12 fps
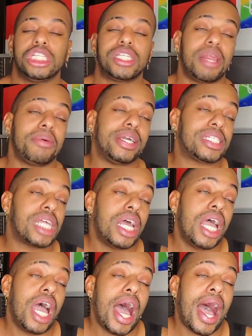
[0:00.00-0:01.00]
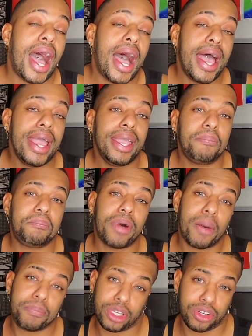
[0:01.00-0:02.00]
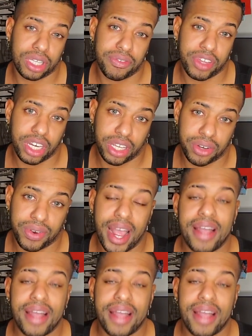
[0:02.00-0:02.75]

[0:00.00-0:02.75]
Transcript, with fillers: So, anyways, I uploaded the video,